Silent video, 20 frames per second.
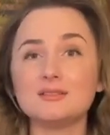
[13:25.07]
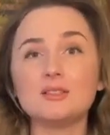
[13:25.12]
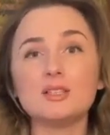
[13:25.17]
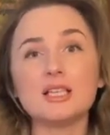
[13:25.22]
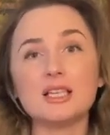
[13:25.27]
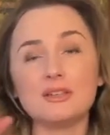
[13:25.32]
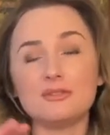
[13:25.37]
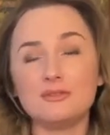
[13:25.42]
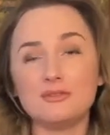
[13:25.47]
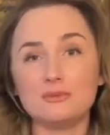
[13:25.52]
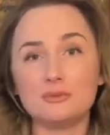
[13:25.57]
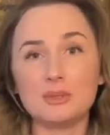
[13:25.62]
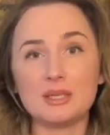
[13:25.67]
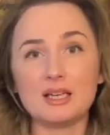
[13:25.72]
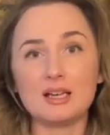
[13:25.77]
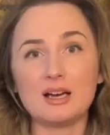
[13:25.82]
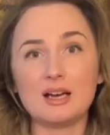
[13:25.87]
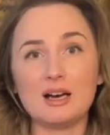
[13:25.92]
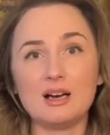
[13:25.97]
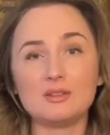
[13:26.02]
If we
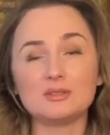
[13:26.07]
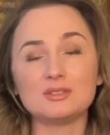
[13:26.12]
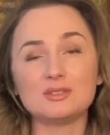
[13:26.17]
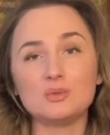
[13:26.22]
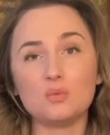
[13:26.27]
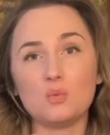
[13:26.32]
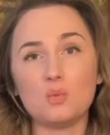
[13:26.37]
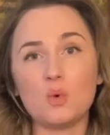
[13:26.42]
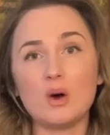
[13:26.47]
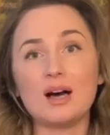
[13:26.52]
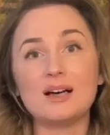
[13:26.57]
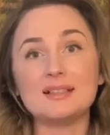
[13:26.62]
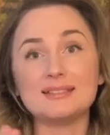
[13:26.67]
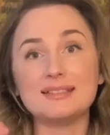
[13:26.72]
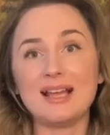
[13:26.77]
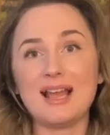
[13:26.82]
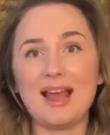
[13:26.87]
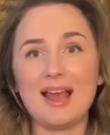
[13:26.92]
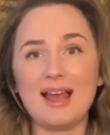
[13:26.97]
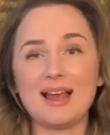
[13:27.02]
count 1
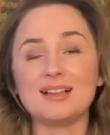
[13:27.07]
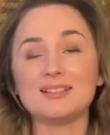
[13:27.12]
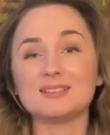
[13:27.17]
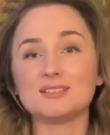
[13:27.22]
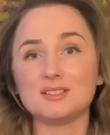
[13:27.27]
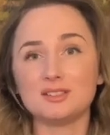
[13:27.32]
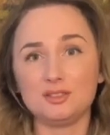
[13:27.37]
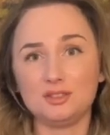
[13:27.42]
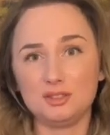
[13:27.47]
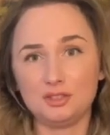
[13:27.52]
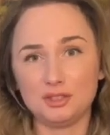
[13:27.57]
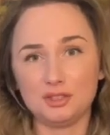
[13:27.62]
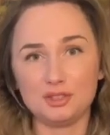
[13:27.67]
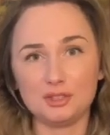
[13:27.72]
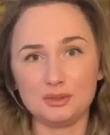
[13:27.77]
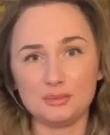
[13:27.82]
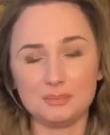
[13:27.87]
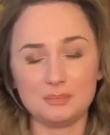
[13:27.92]
and 2.